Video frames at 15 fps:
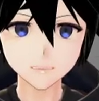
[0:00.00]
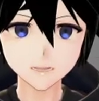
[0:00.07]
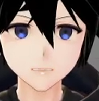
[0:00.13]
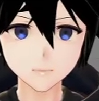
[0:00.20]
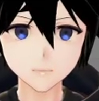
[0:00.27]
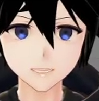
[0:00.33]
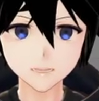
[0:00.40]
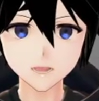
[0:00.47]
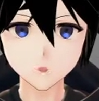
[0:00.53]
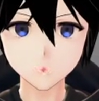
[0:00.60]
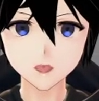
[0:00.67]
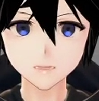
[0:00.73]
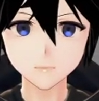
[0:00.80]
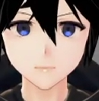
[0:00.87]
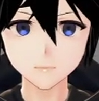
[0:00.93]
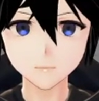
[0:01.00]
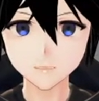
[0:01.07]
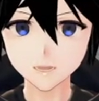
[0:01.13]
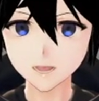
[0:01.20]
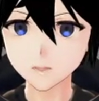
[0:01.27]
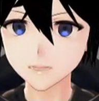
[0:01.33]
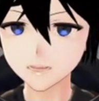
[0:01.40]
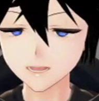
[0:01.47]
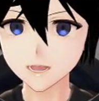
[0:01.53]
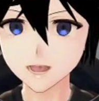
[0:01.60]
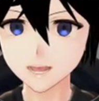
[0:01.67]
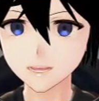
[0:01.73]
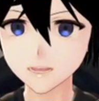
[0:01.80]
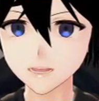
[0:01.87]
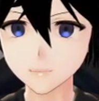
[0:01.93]
a new one, you just hit
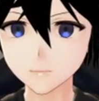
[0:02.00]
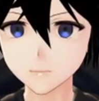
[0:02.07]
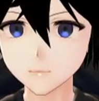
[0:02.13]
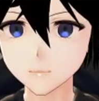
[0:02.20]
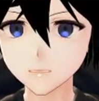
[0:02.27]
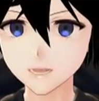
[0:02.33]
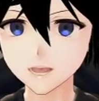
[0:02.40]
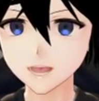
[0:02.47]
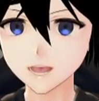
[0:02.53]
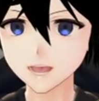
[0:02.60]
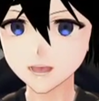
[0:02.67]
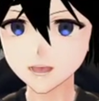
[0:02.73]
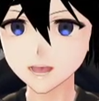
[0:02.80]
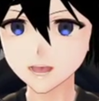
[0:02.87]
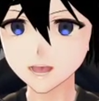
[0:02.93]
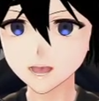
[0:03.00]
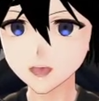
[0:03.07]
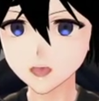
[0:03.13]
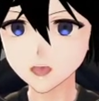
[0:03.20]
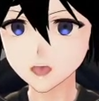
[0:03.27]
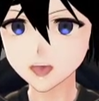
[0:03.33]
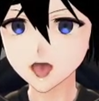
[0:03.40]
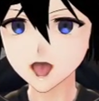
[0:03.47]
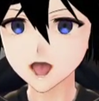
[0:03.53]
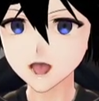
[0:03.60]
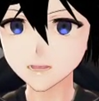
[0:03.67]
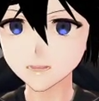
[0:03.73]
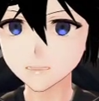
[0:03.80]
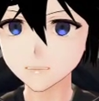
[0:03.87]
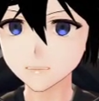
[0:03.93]
that
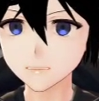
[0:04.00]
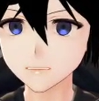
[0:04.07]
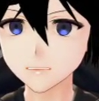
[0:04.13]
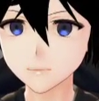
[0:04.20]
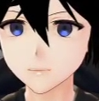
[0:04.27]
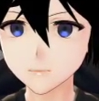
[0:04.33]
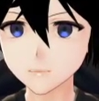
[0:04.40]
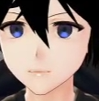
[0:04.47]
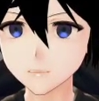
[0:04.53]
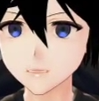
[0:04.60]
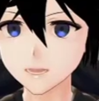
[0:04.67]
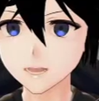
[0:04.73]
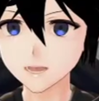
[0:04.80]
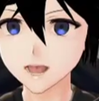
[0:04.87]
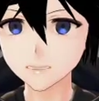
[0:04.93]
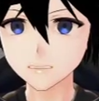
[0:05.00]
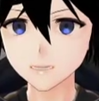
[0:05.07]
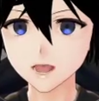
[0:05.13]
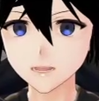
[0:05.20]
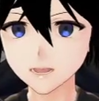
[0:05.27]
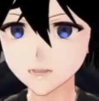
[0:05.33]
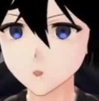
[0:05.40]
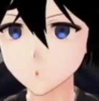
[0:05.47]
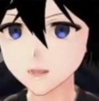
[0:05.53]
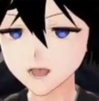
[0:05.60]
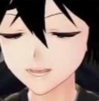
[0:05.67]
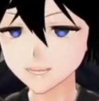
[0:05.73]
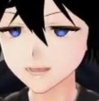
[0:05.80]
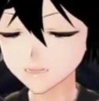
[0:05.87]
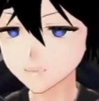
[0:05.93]
and click whichever one you want to
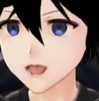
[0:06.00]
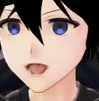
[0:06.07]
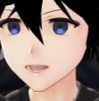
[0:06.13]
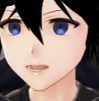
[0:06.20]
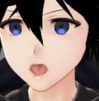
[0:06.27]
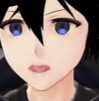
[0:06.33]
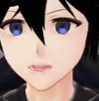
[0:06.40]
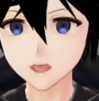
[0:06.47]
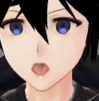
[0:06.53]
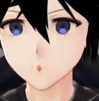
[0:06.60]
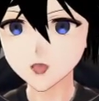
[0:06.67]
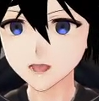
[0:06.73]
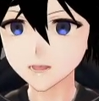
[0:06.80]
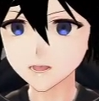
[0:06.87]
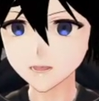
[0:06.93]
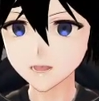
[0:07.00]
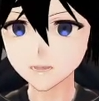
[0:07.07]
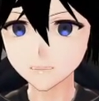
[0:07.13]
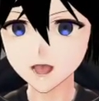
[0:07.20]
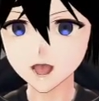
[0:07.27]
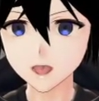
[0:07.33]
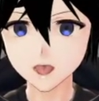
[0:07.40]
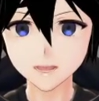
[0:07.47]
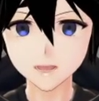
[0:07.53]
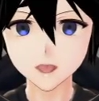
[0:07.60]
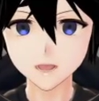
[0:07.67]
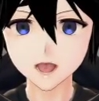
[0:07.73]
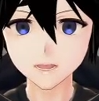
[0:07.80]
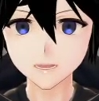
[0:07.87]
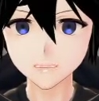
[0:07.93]
add. I don't know what any of these are, I'm going to be
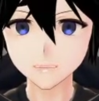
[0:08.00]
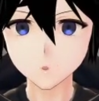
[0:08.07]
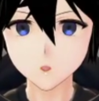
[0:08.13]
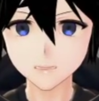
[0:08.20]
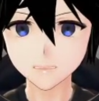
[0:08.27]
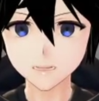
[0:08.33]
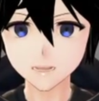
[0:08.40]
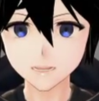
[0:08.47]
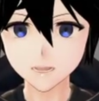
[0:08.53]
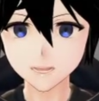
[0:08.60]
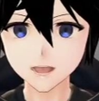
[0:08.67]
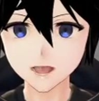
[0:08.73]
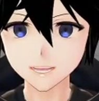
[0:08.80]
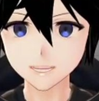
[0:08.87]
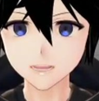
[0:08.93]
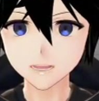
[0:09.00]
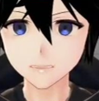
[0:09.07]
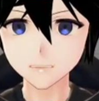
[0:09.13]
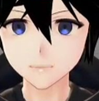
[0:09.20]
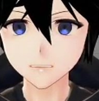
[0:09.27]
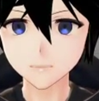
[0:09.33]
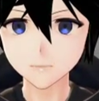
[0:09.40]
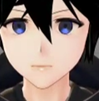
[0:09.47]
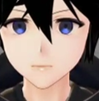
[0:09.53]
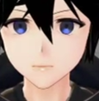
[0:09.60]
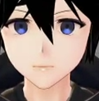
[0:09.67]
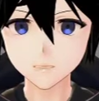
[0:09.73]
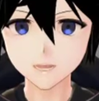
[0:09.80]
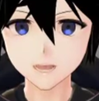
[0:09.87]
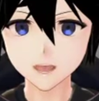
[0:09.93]
honest. So we're just going to hit
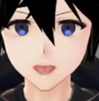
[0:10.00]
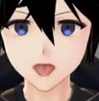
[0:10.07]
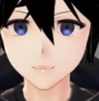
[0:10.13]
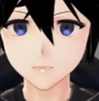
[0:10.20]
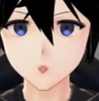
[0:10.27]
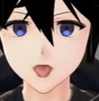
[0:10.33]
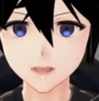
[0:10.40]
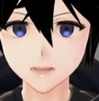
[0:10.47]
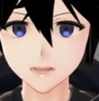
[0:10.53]
that one.